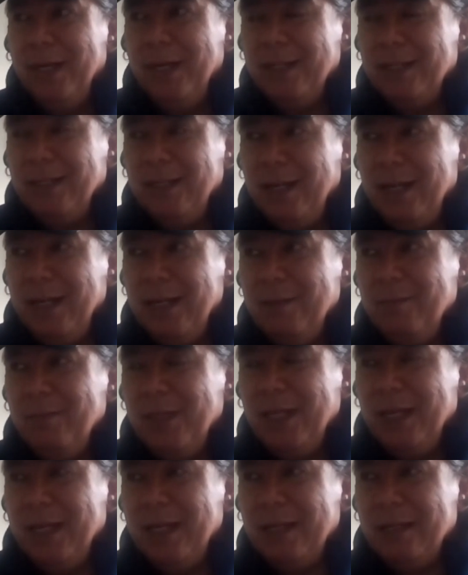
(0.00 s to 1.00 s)
by the
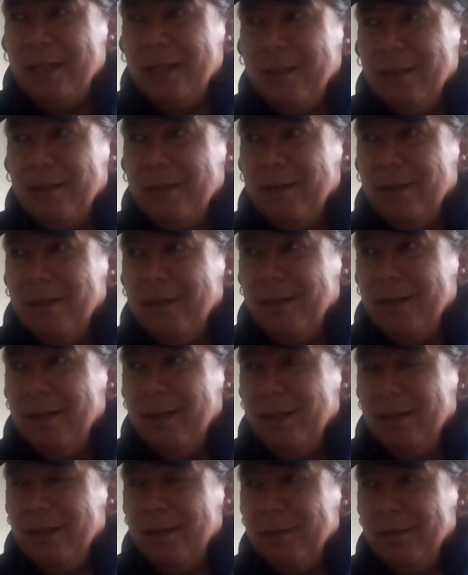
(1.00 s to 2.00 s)
time that,
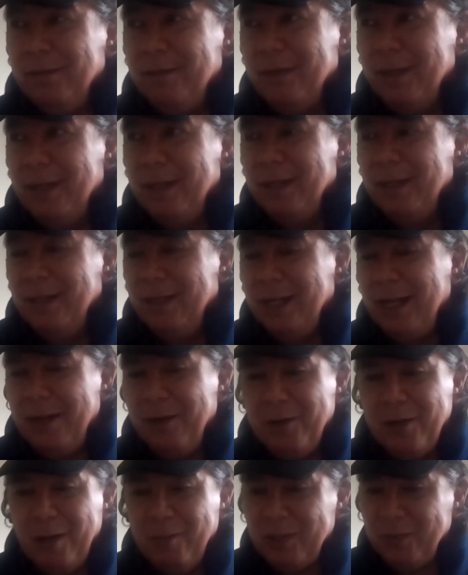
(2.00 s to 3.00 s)
and
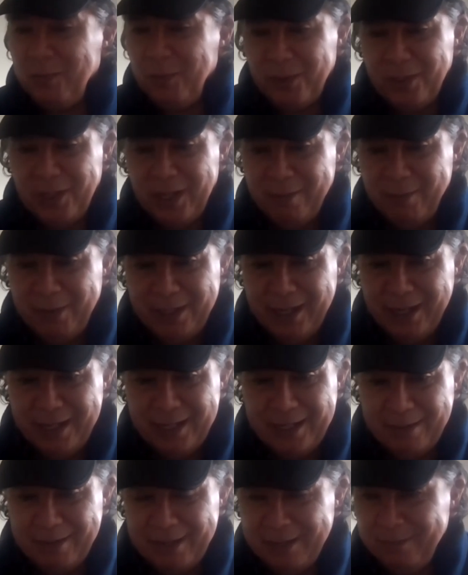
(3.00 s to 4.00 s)
I don't know how much more time we
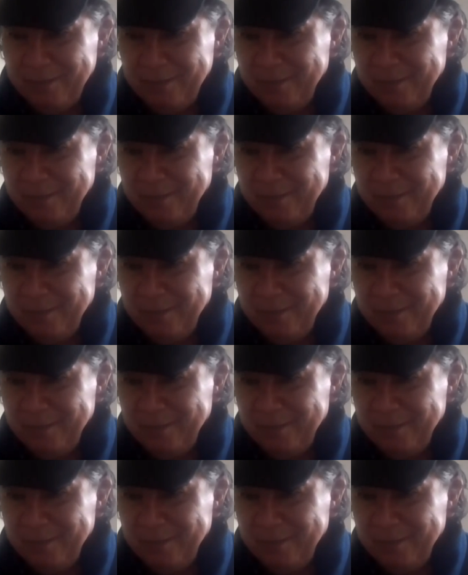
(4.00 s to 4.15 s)
got,